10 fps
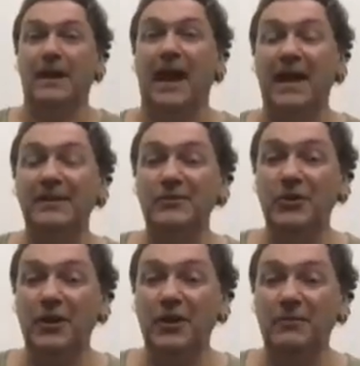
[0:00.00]
and
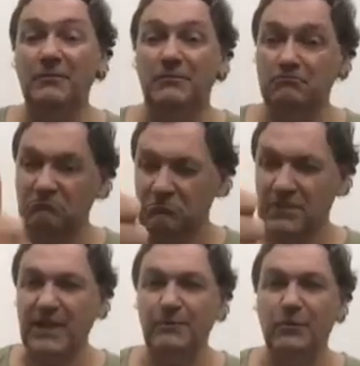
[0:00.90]

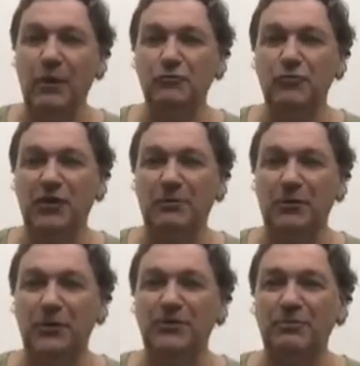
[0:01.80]
keep your own trigger
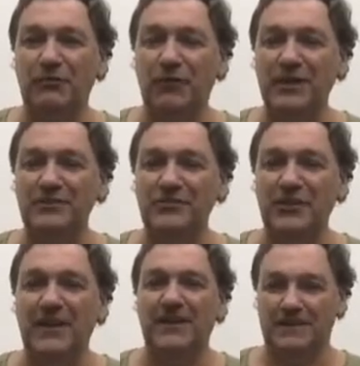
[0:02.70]
points, my friends,
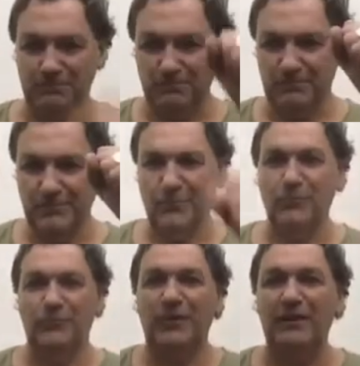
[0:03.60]

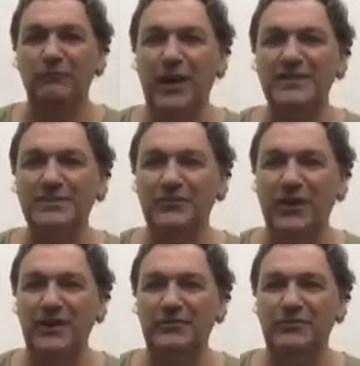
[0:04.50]
and raise a
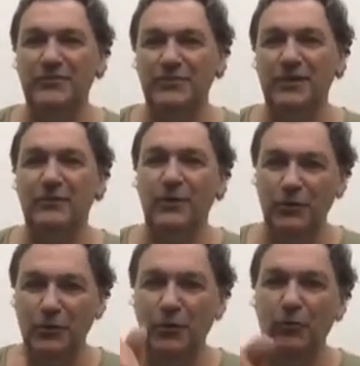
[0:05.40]
faith, and
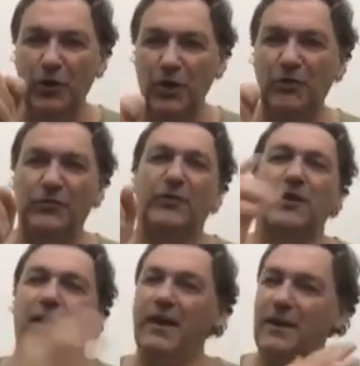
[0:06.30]
we're all worth
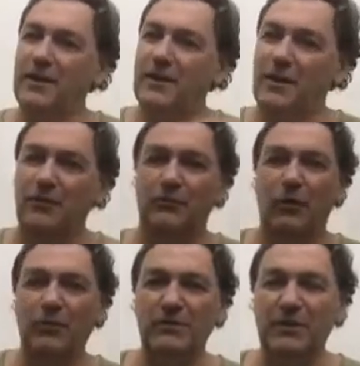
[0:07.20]

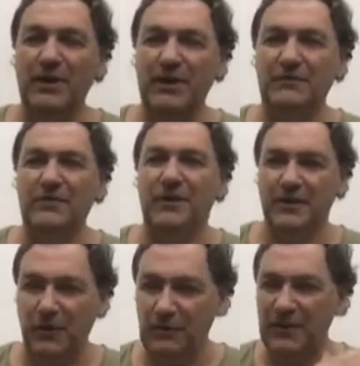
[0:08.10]
what we believe.
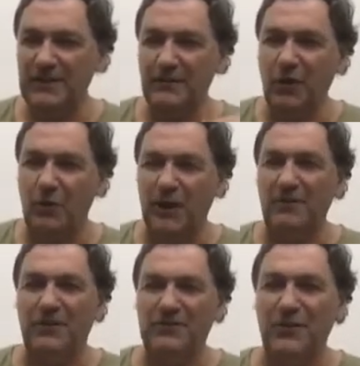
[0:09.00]
And I believe a lot
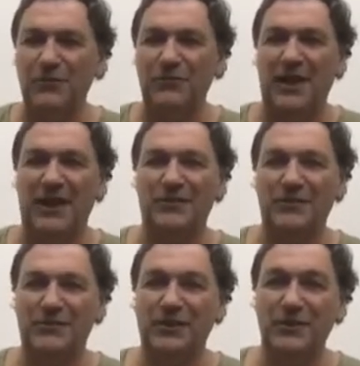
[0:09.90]
about myself now,
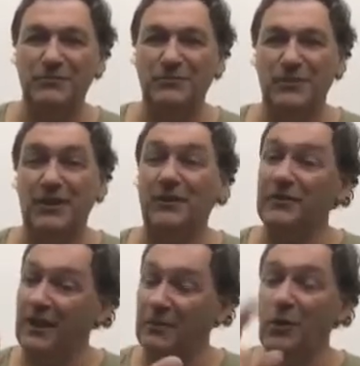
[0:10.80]
so, and
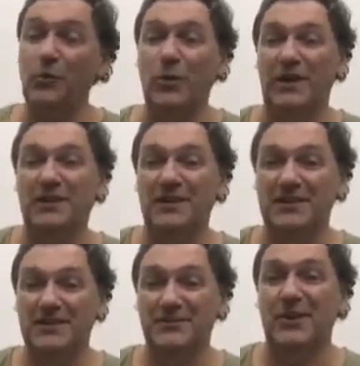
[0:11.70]
I've come a long way.
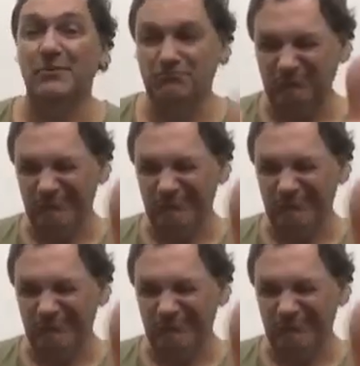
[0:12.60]
So